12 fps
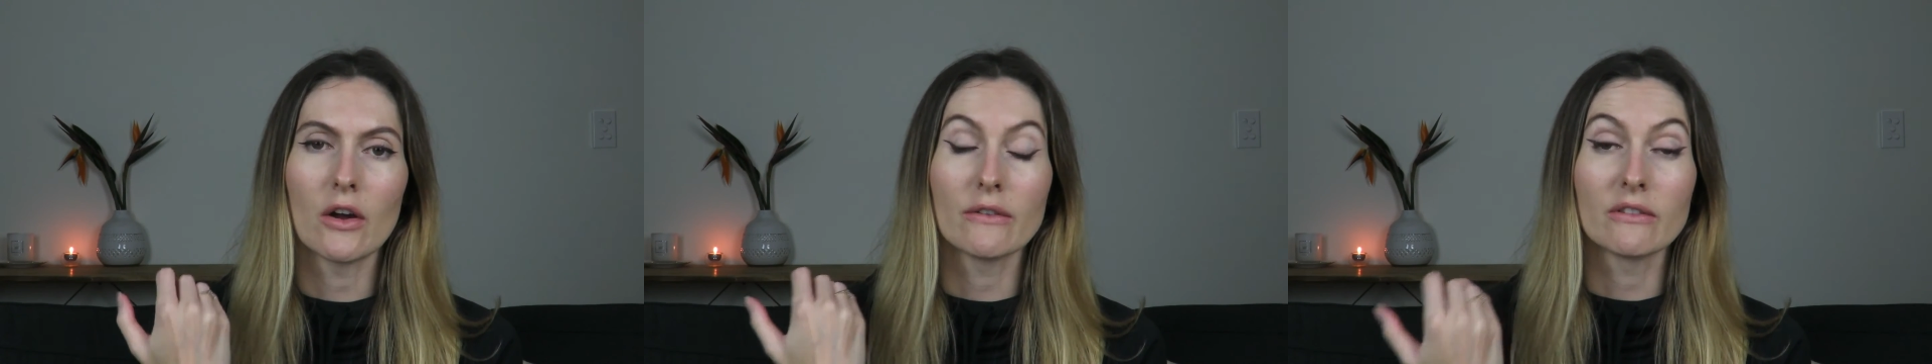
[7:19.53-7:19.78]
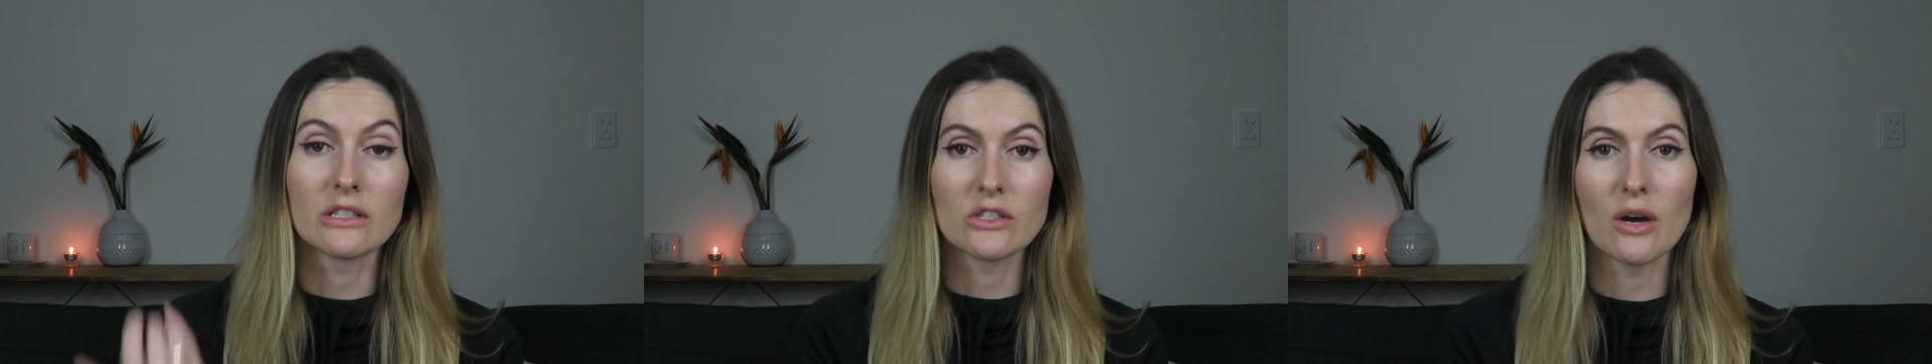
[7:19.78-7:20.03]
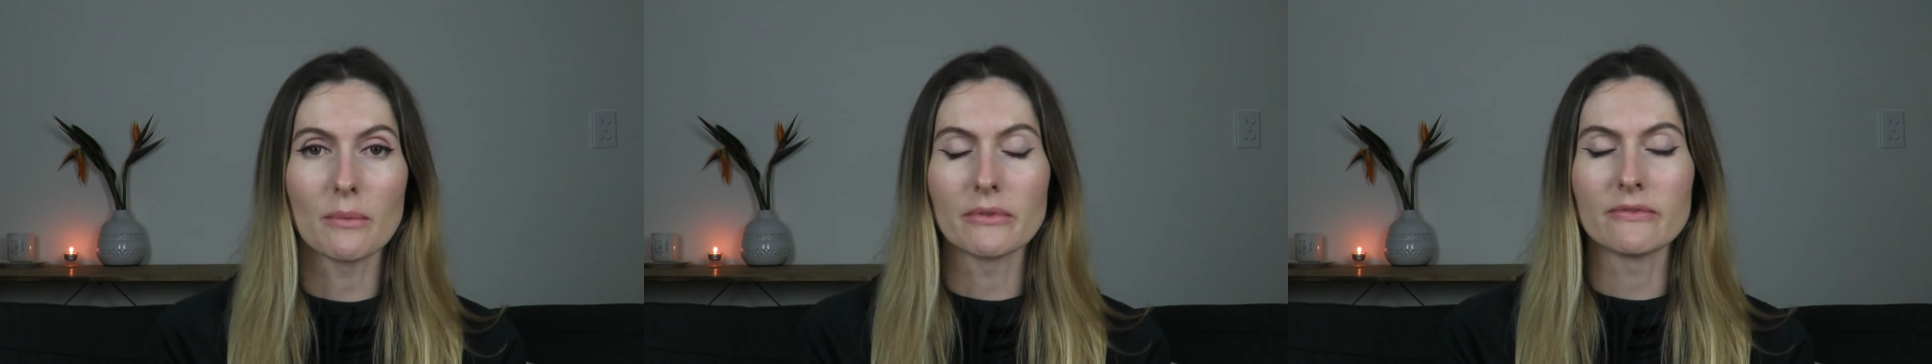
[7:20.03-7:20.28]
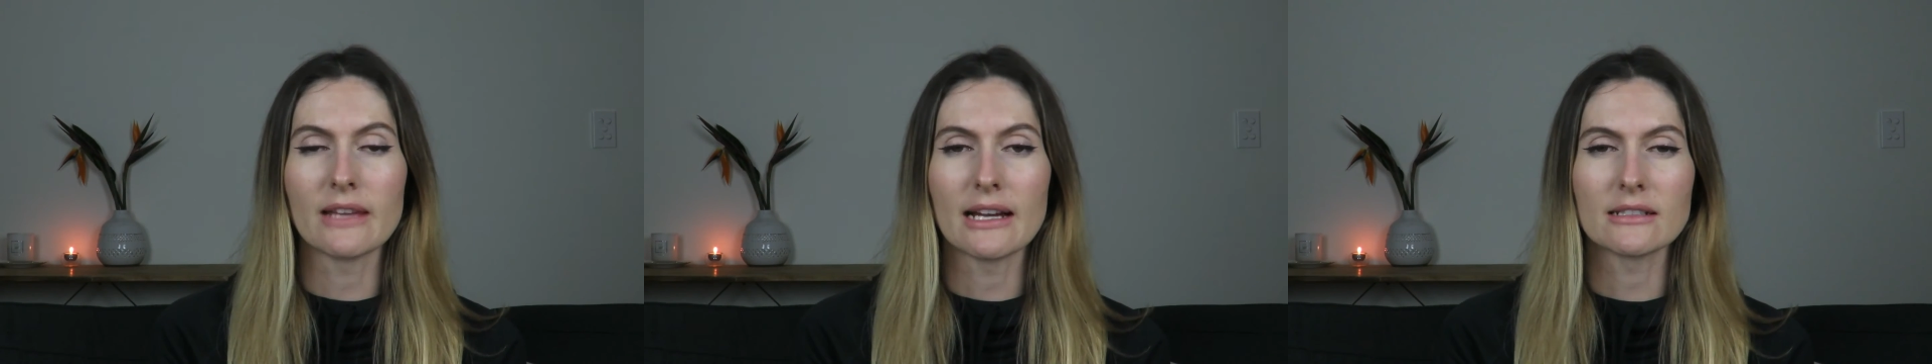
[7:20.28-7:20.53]
over the
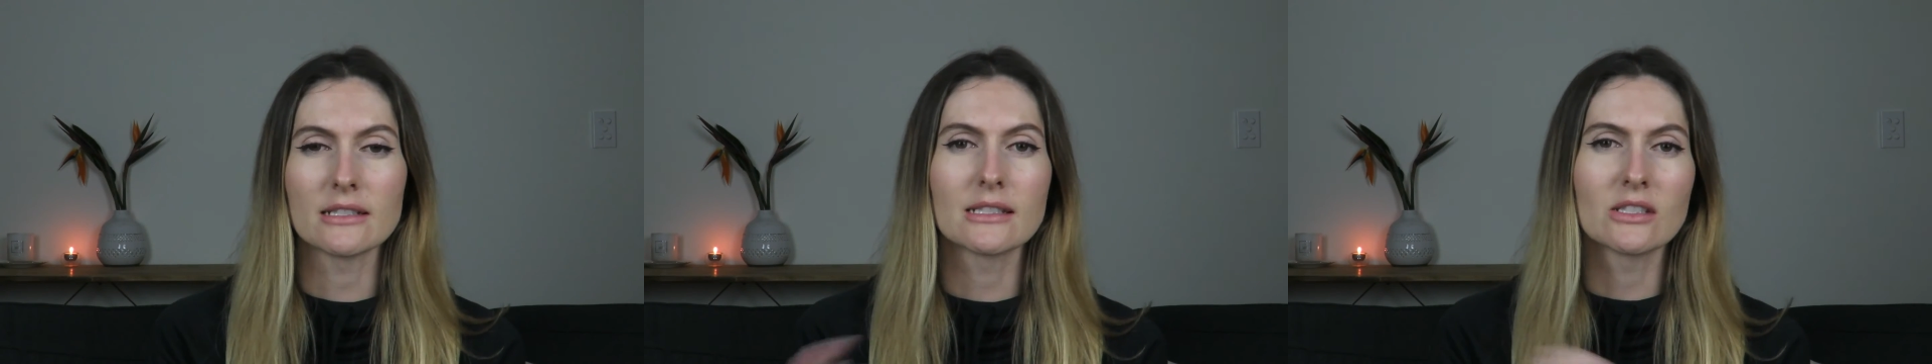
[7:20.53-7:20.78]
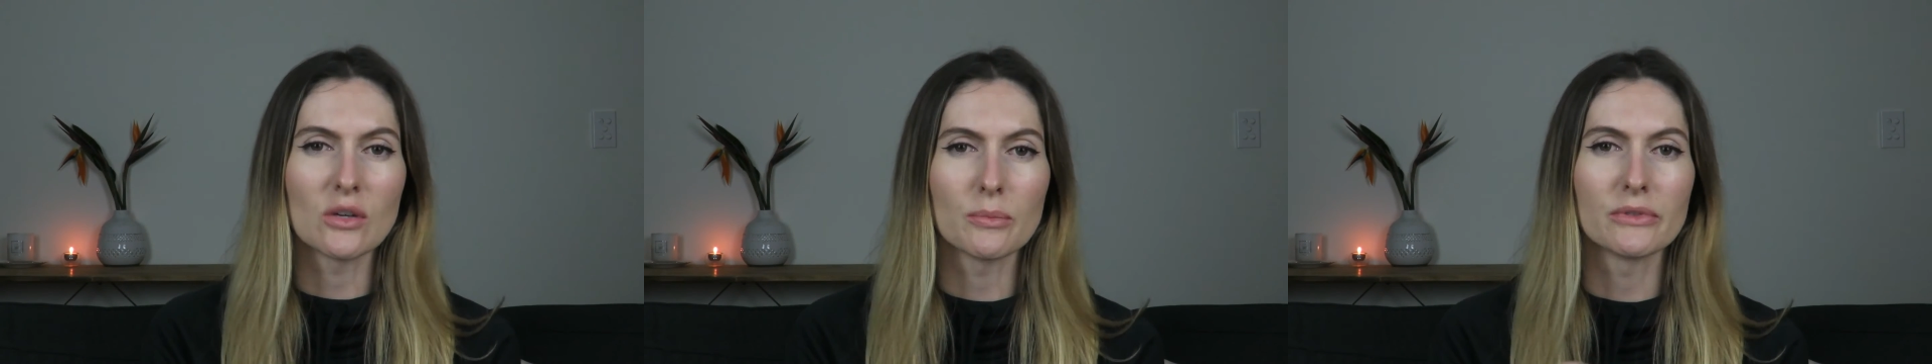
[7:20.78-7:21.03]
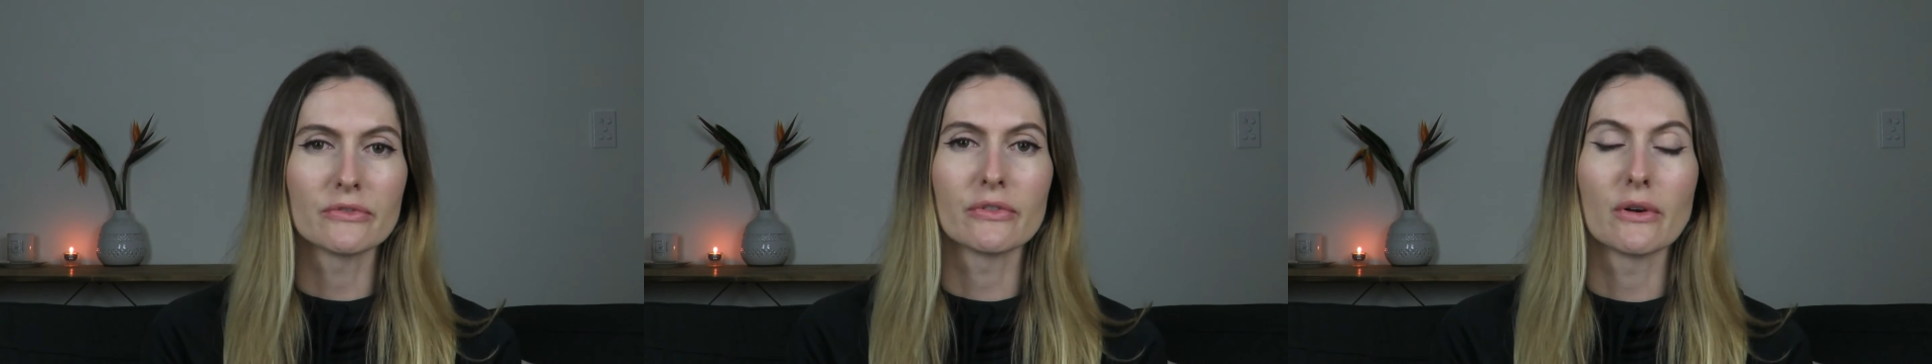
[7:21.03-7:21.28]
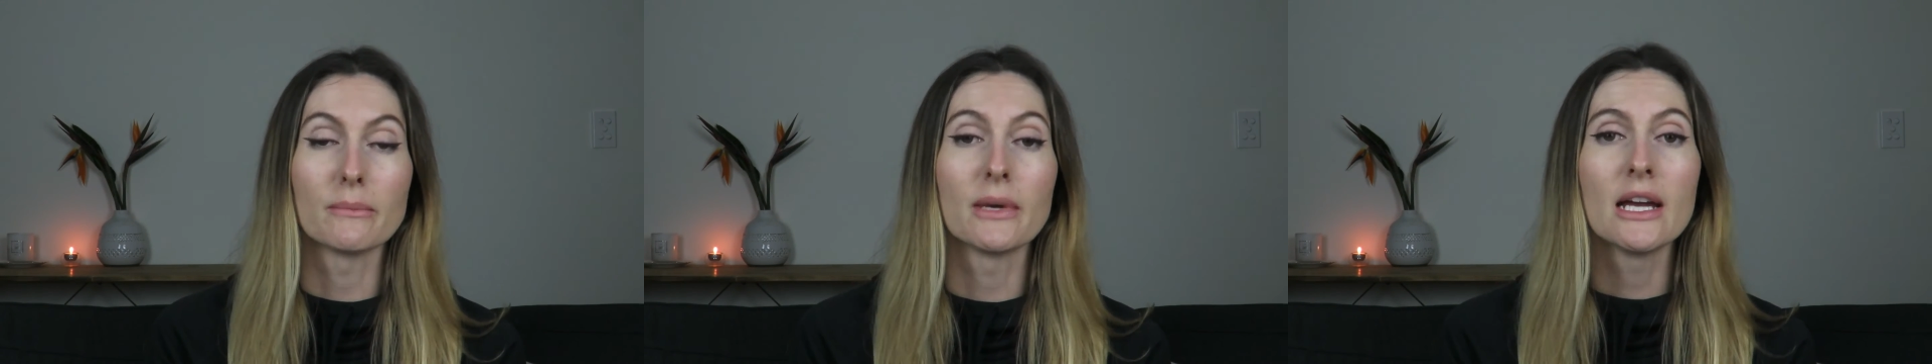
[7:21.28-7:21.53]
top of that to stop it
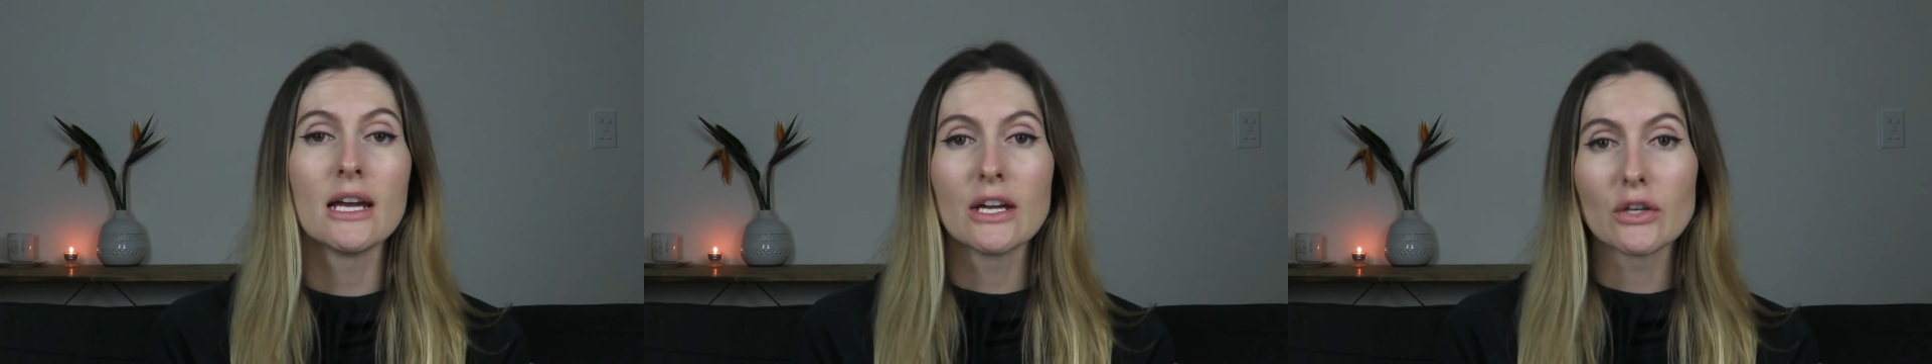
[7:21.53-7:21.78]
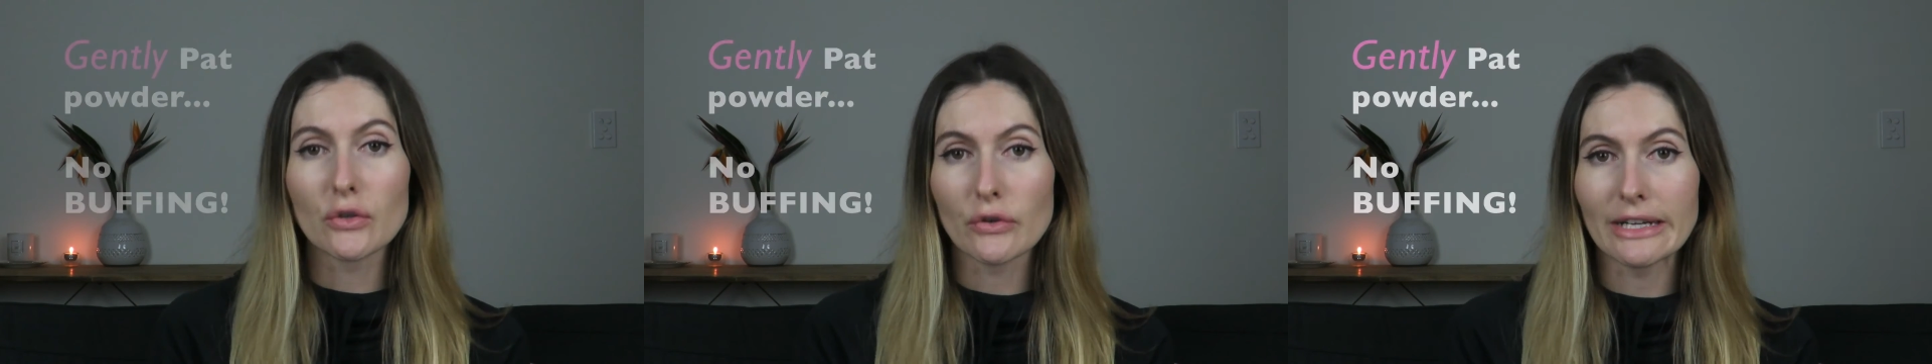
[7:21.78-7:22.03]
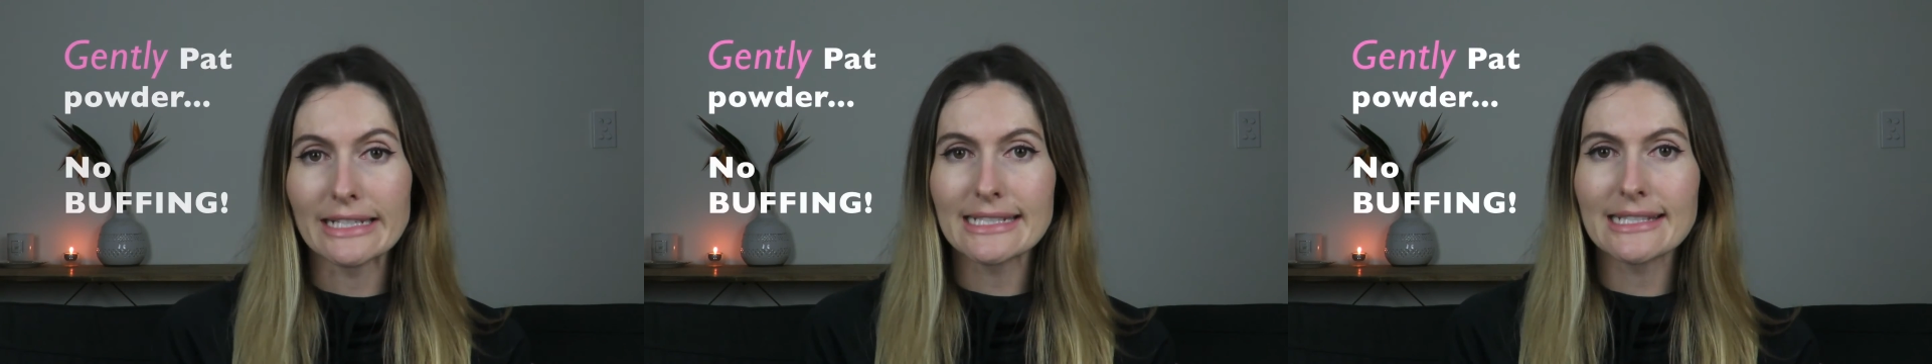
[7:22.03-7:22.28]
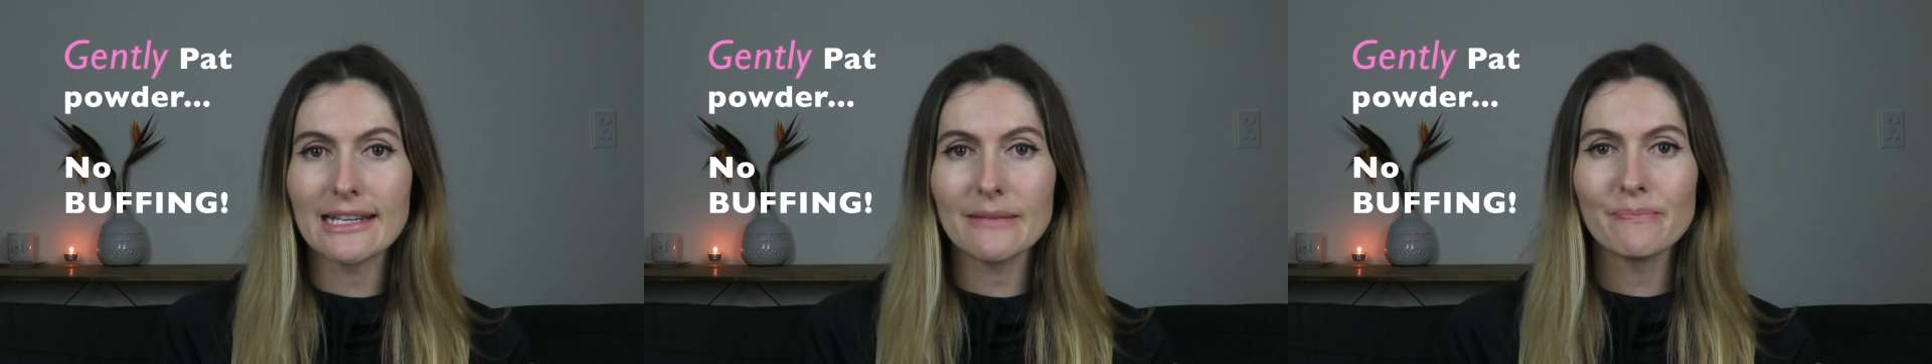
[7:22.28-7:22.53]
from
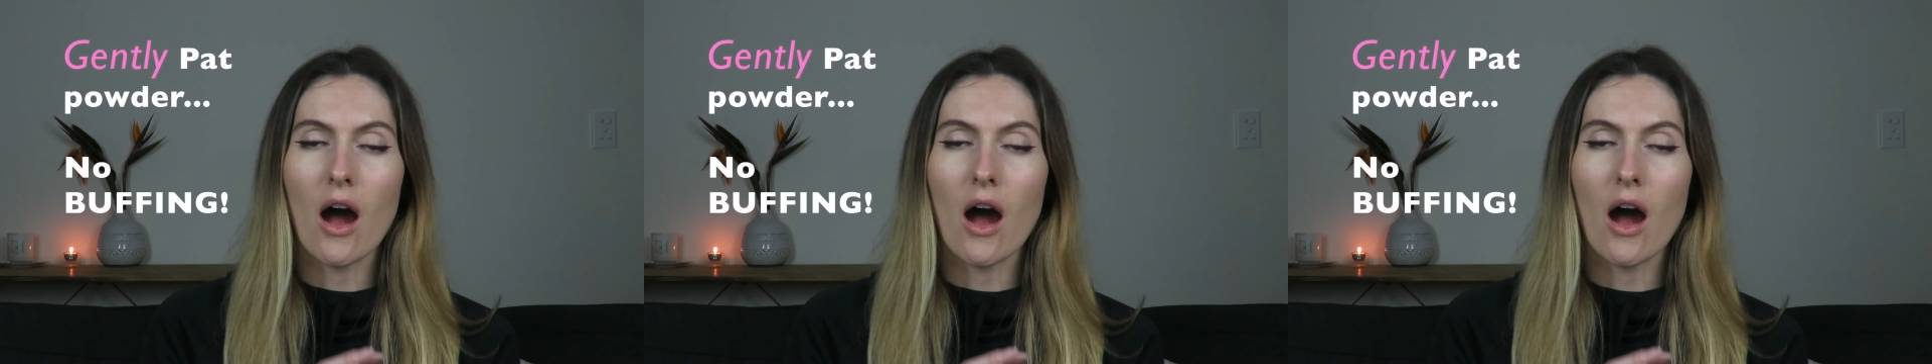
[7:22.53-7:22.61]
creasing.